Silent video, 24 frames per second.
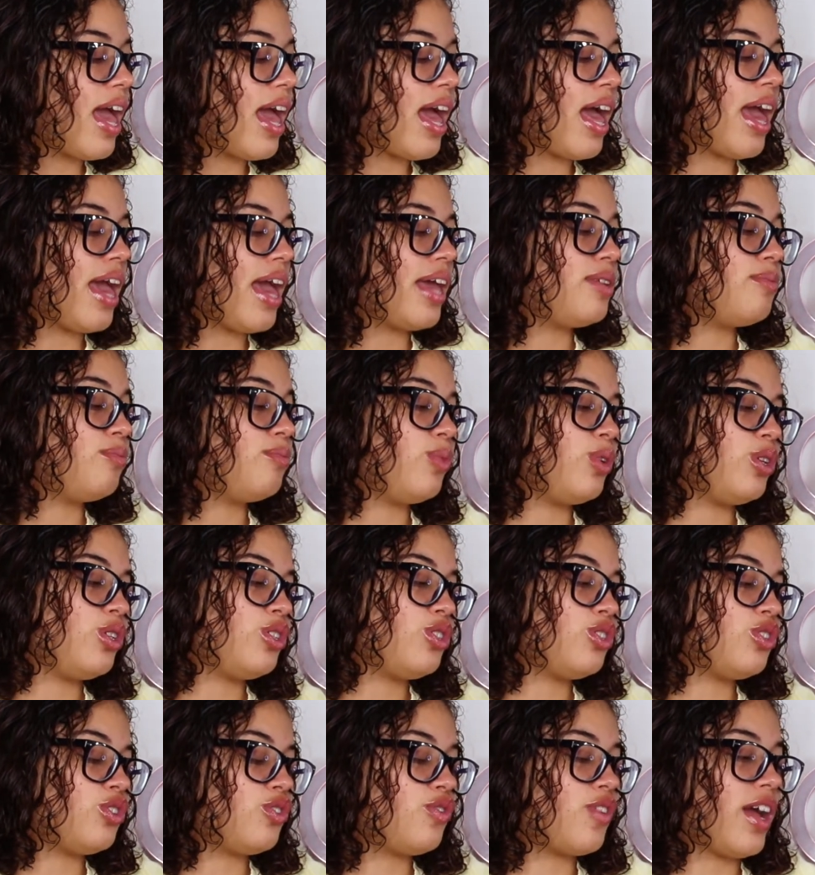and
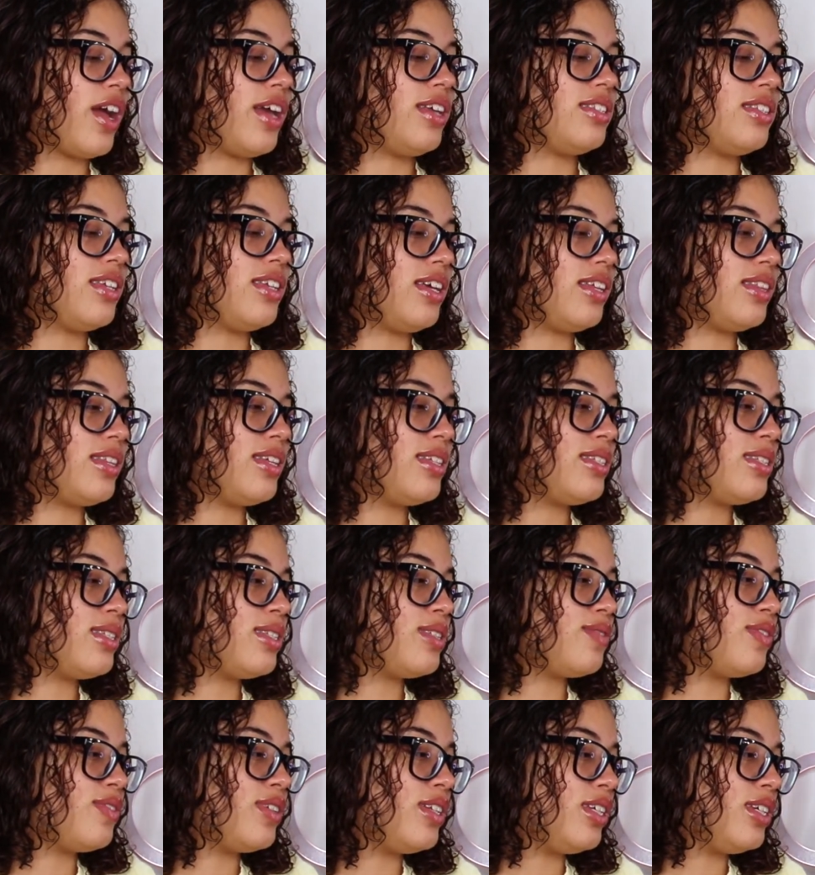moisturizing. This
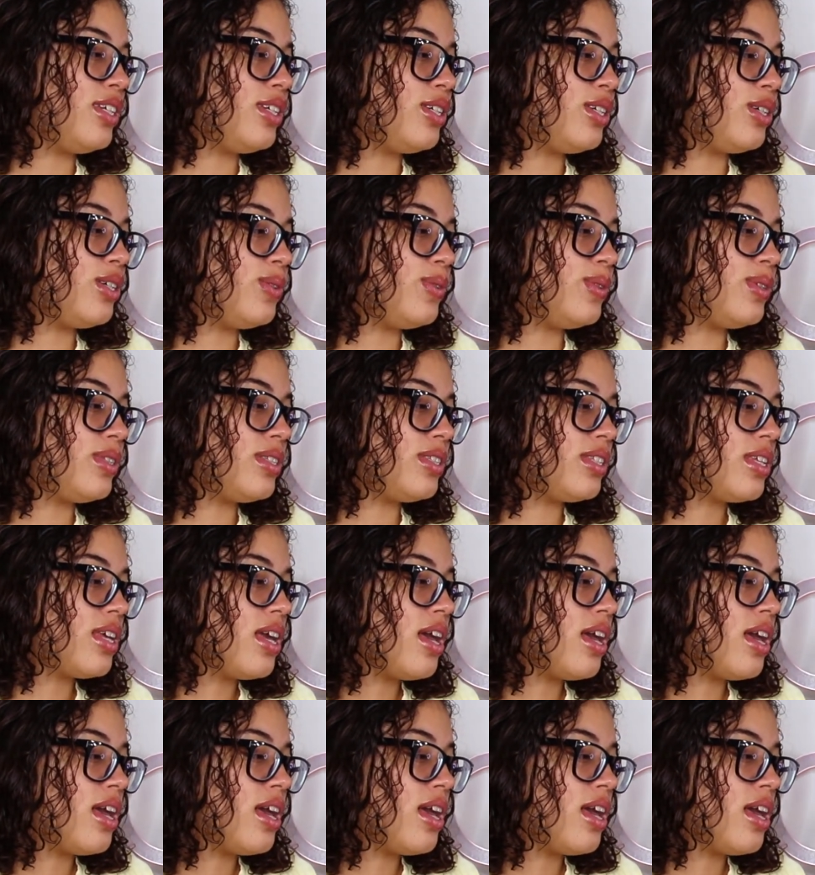is really cute.